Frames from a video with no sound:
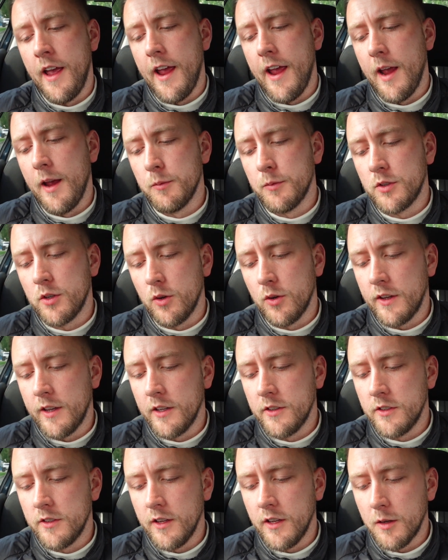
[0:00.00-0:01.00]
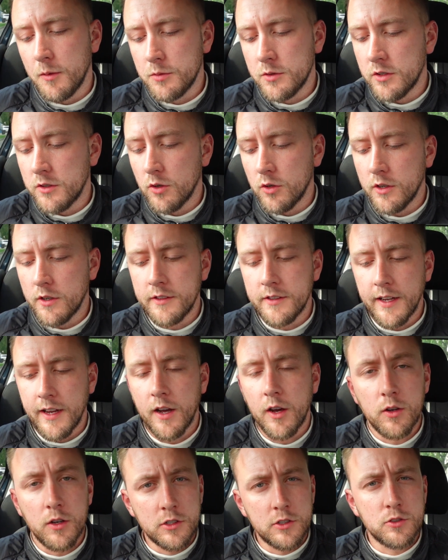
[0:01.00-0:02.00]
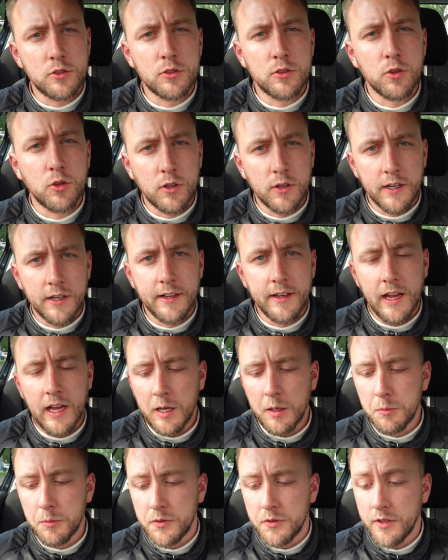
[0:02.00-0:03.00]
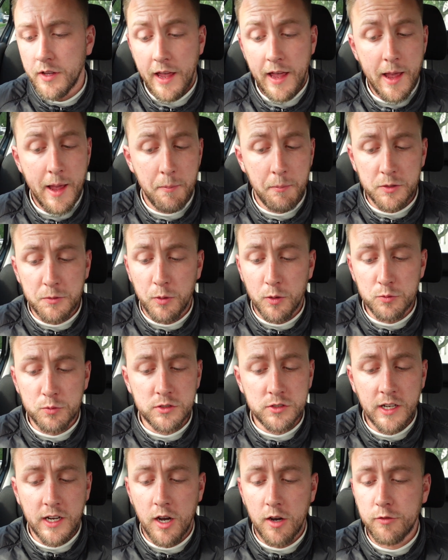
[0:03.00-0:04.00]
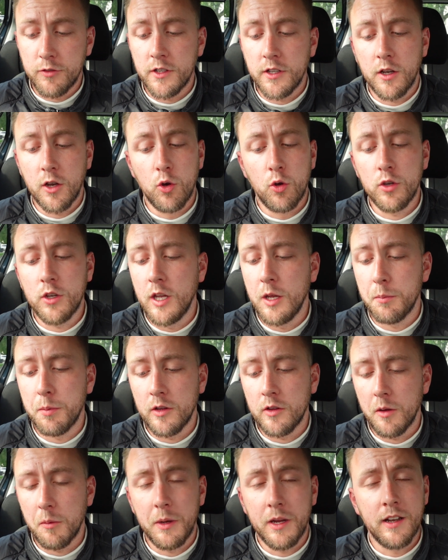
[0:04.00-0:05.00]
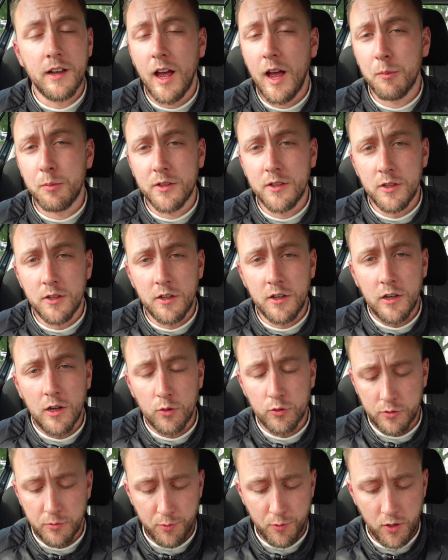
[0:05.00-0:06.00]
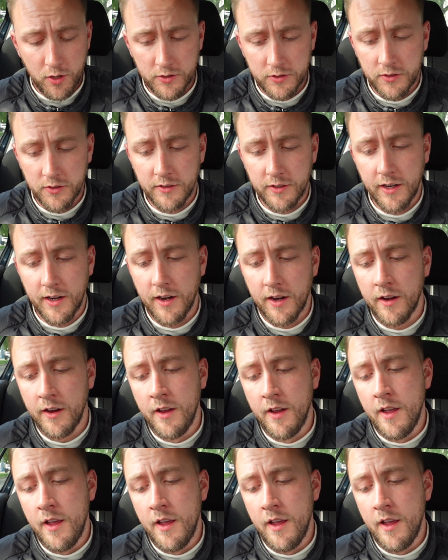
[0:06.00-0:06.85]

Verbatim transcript: um, so in case you think I'm just looking down, it's just looking at names. Um, I suppose we'll start off with the goalkeepers. I mean, absolutely no surprises there.